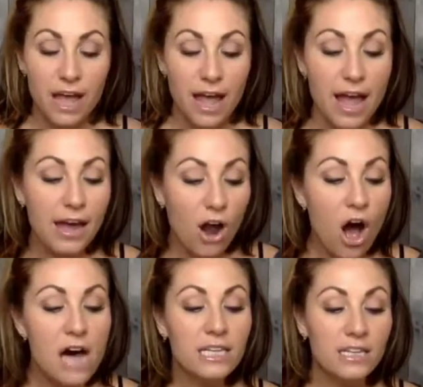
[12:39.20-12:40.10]
And
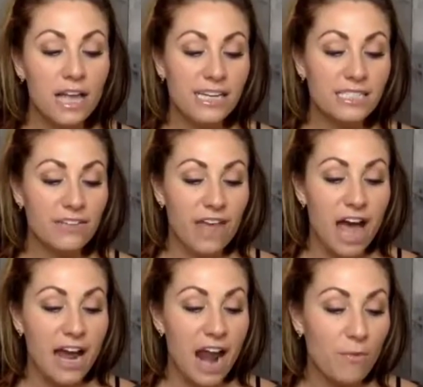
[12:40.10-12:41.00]
on the lines of
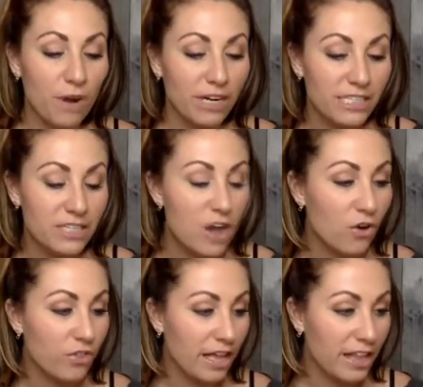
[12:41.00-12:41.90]
that, I want you to
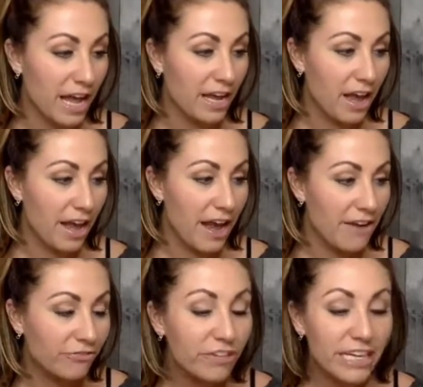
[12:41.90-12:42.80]
know that like
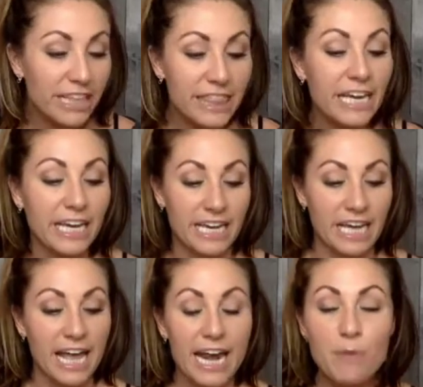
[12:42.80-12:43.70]

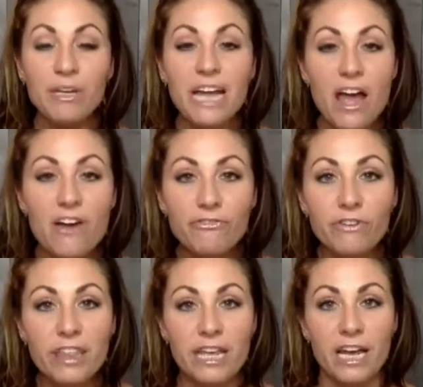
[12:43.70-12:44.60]
everything, and I mean
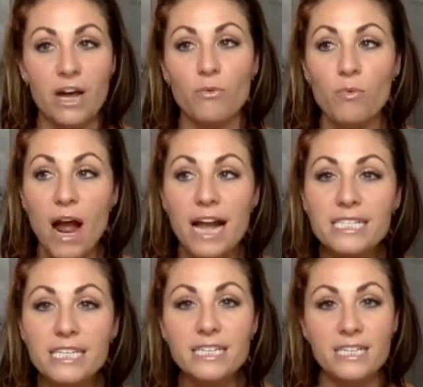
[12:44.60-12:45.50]
everything,
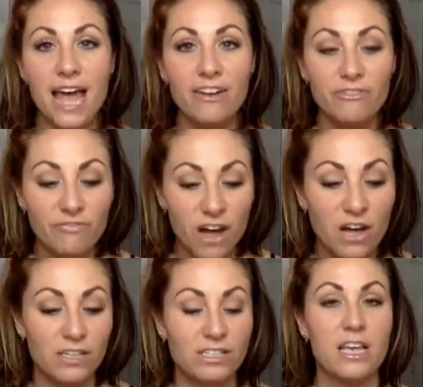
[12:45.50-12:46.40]
rises and
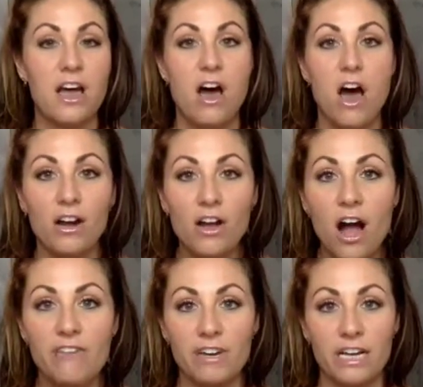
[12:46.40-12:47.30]
falls on
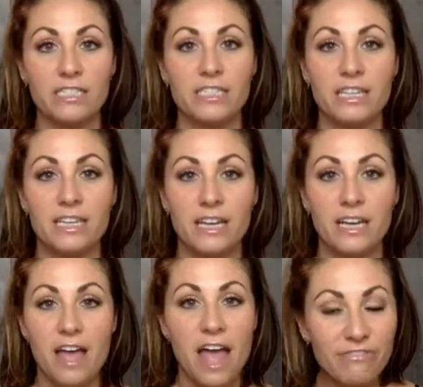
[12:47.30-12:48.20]
confidence.
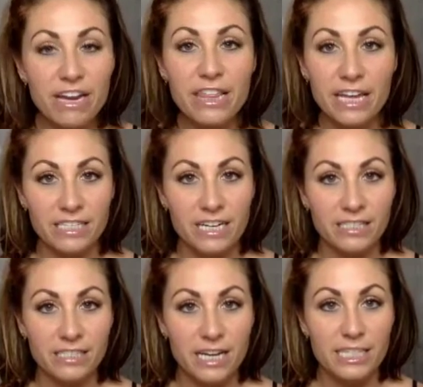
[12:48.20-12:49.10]
Everything
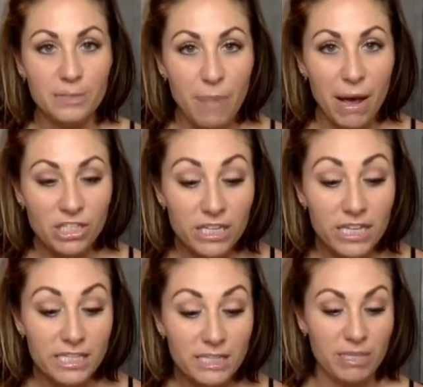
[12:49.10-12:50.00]
does, especially
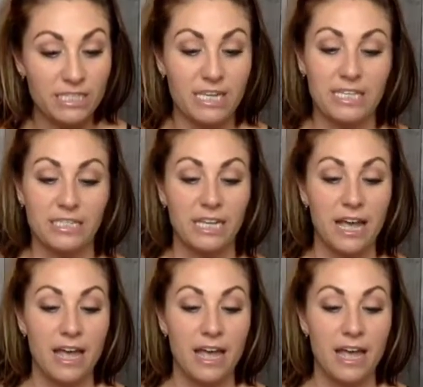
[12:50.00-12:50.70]
this business.